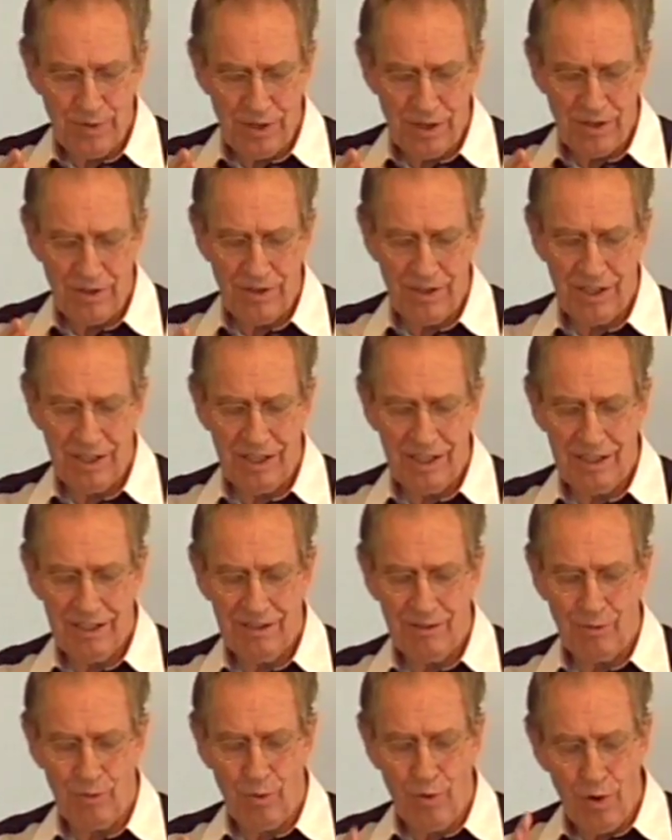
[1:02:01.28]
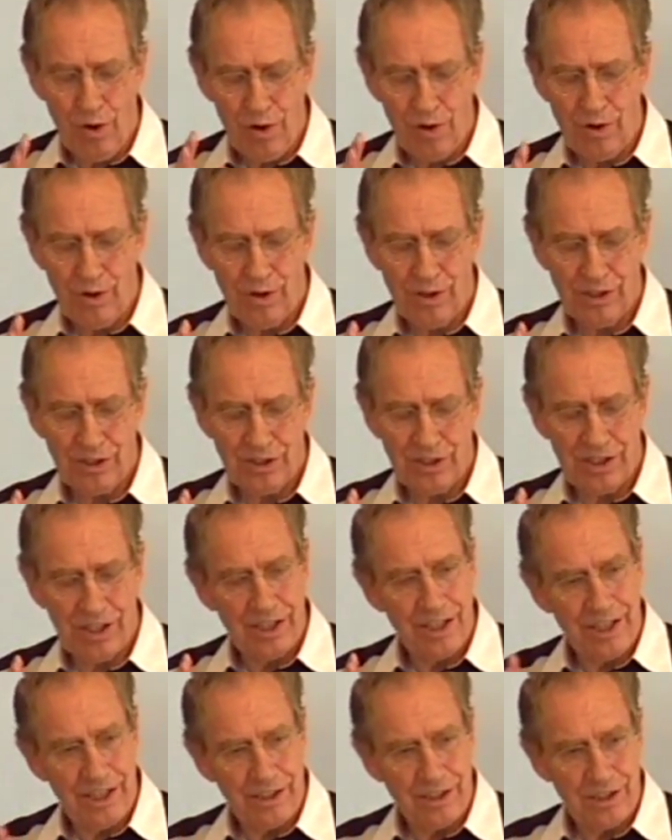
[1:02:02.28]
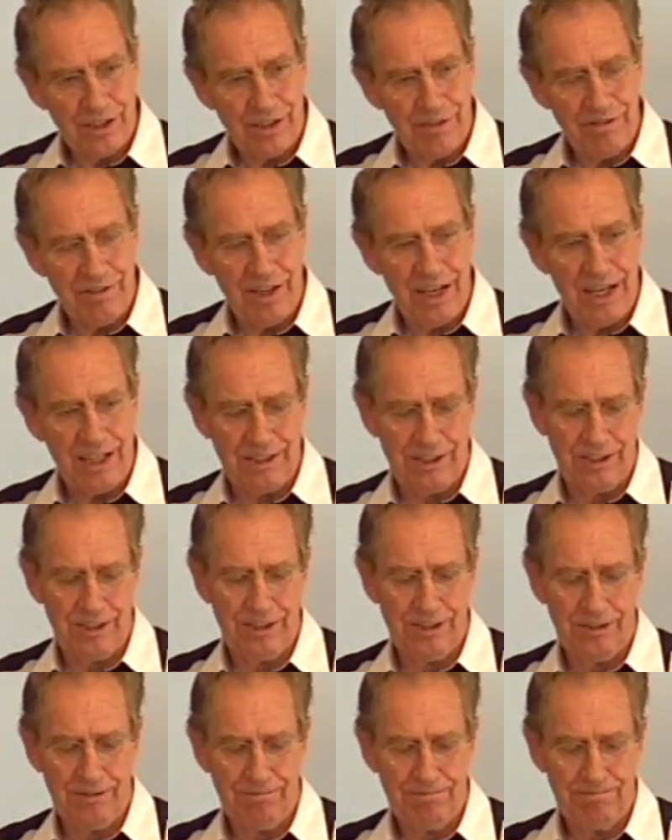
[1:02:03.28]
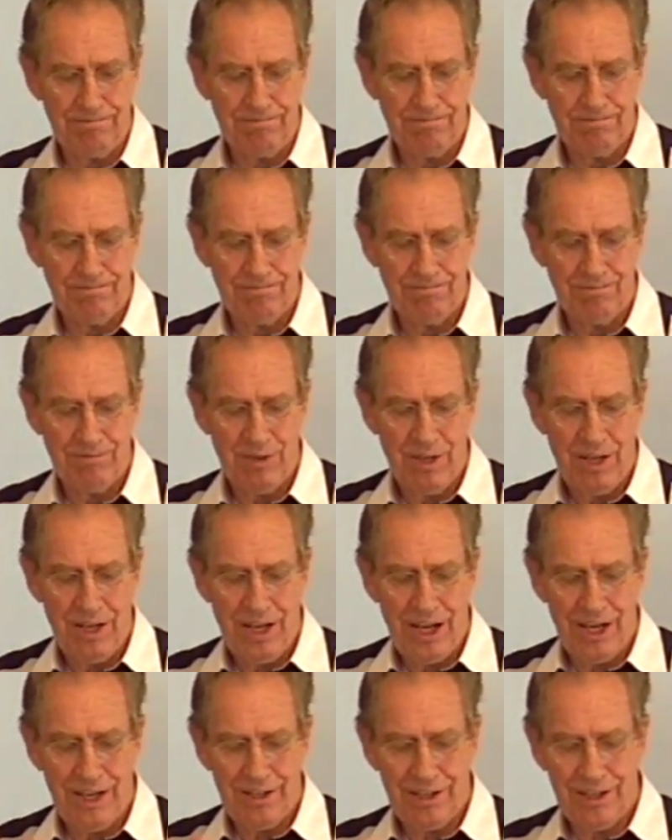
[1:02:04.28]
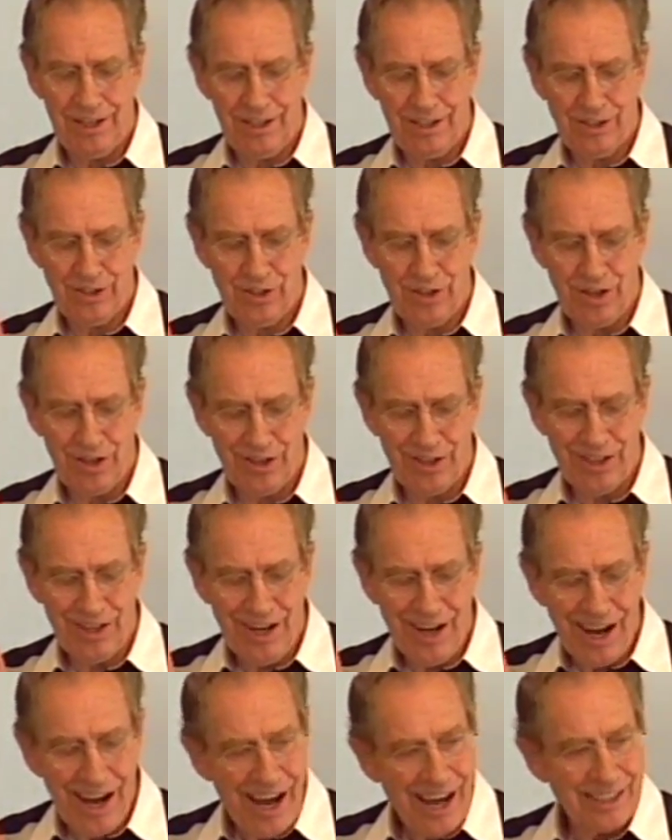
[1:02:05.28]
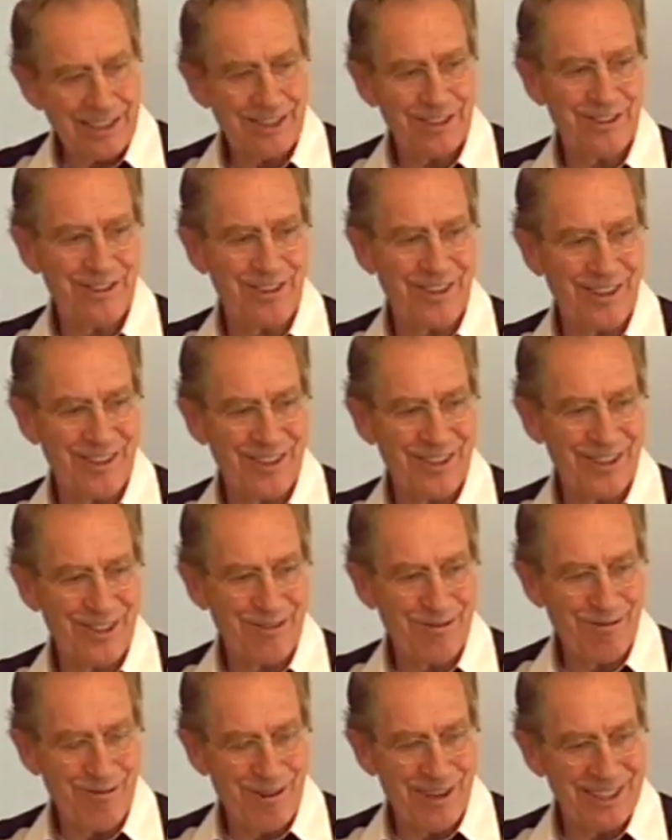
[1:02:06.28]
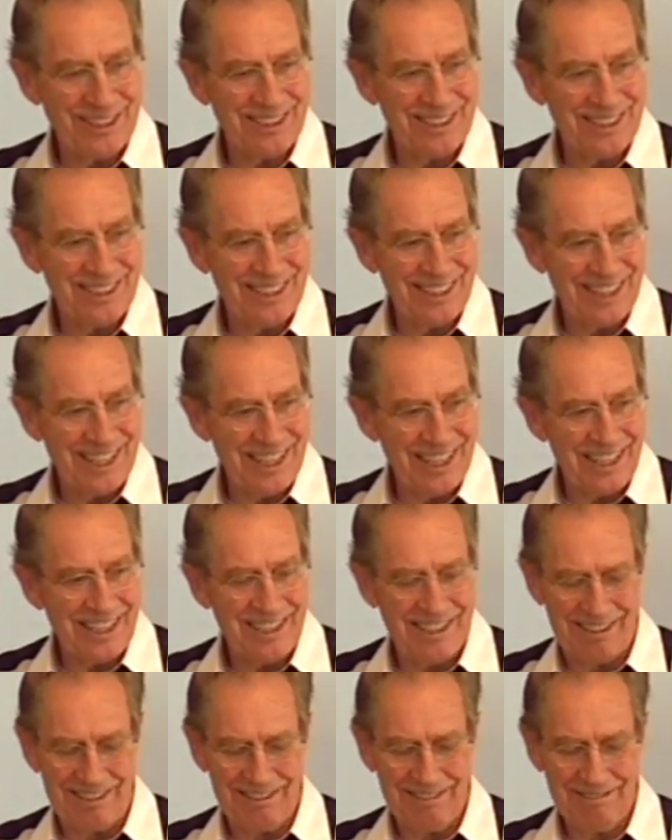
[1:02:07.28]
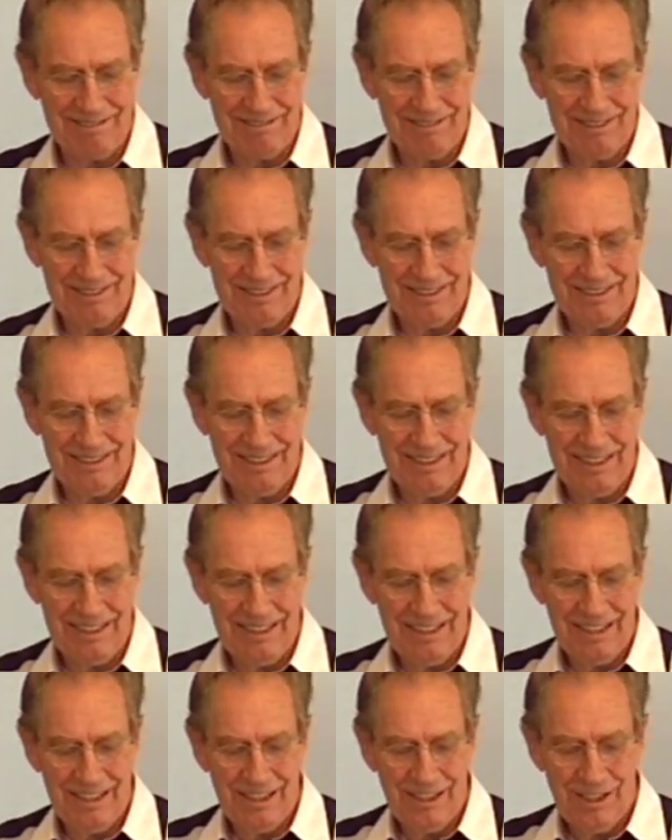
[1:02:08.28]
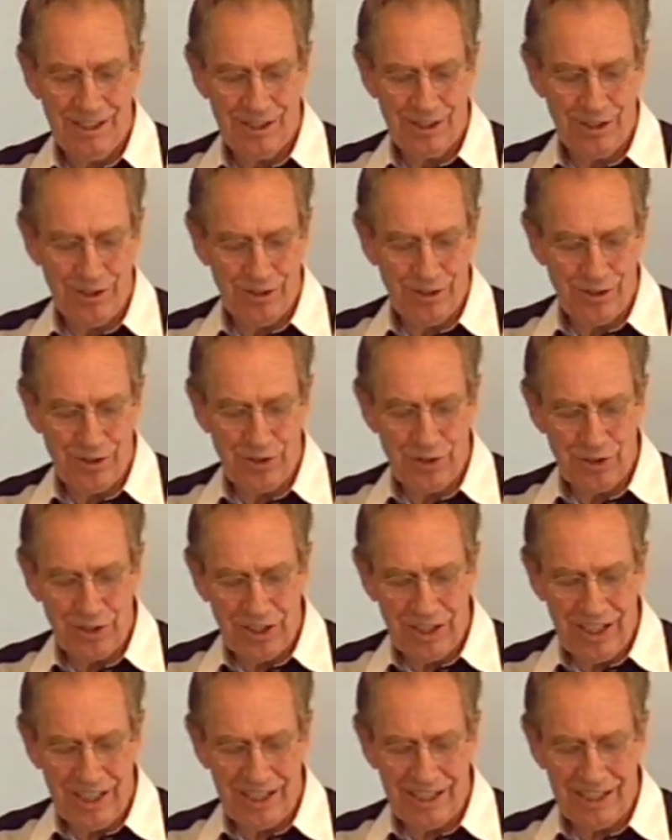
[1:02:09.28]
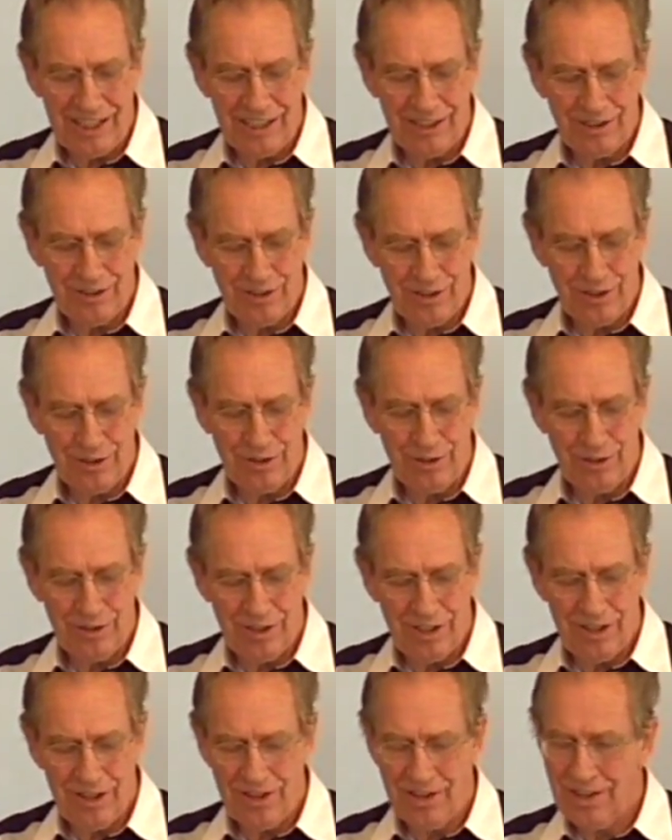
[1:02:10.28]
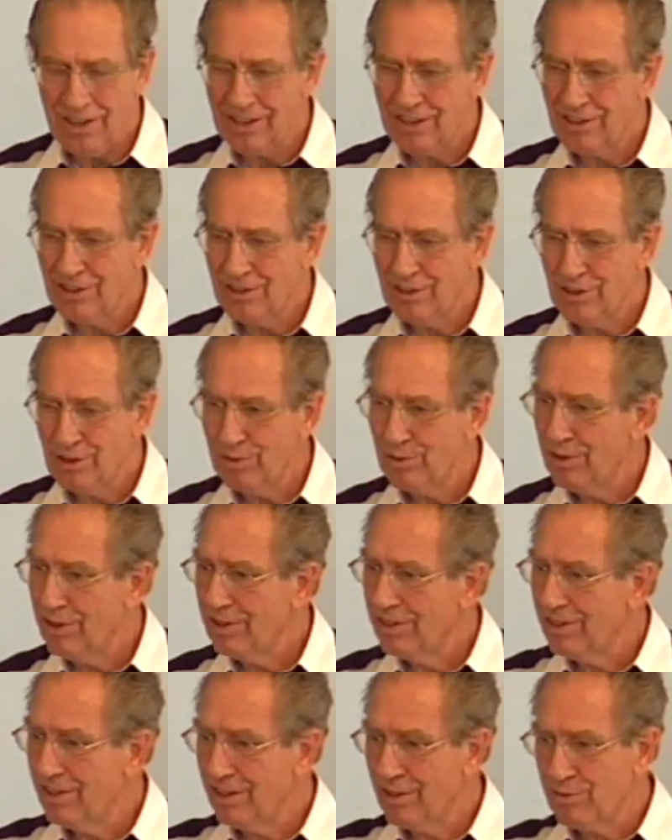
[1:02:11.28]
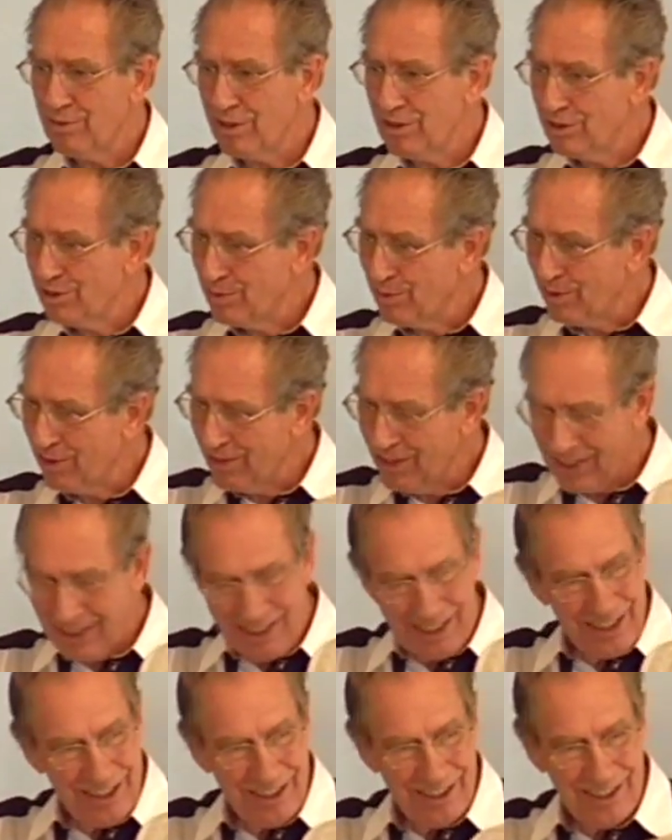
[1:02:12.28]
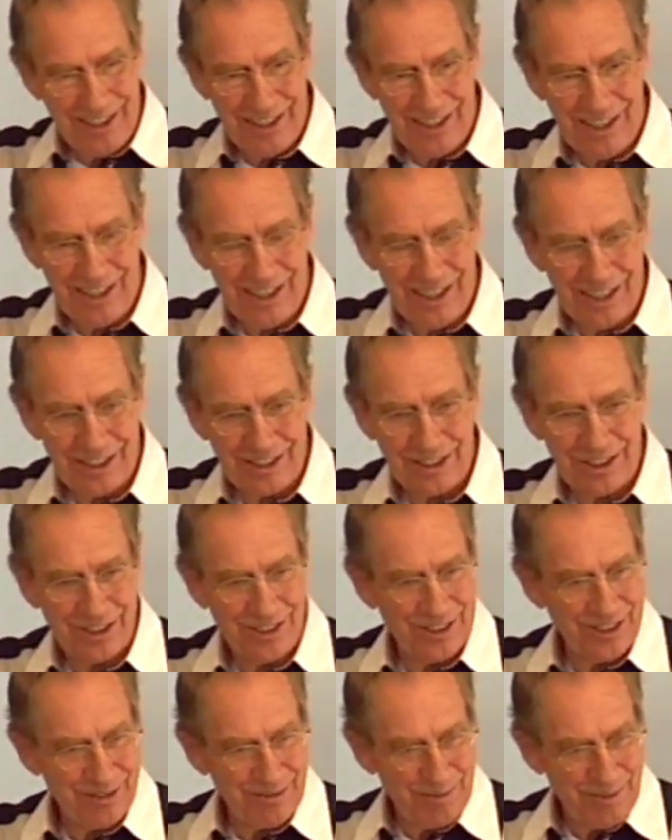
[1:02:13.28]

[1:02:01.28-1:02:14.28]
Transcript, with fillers: wars against the flesh. And these are contrary one to the other, so that you cannot do the things that you would. In other words, we're in a constant battle.